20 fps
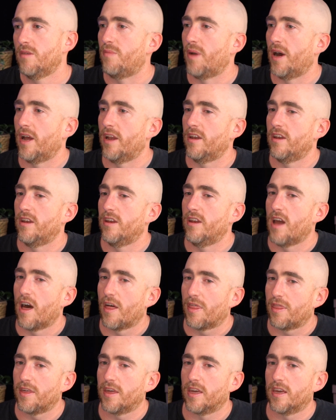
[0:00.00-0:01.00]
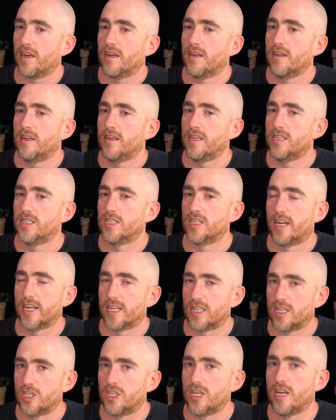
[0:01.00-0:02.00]
but nothing is
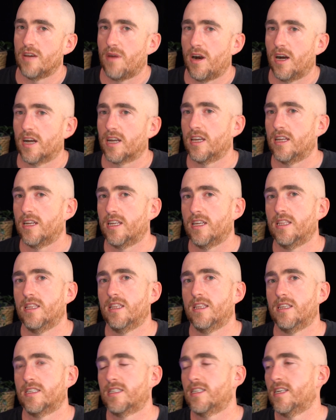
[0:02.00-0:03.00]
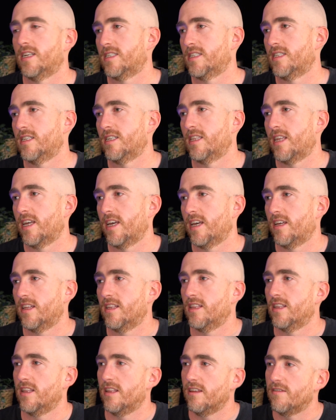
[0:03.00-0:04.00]
like the share market in the sense that they're
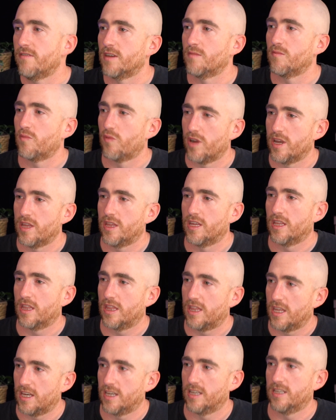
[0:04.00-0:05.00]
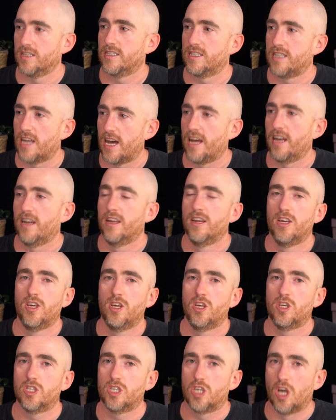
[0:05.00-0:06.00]
living, breathing things that
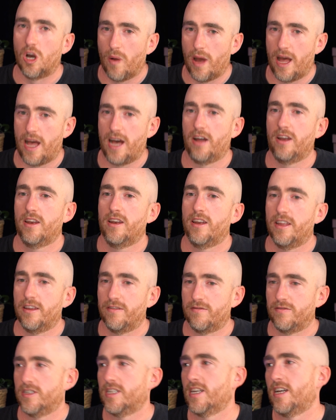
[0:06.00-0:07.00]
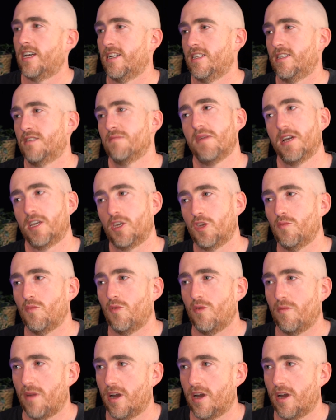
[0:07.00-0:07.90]
go out every day to make you more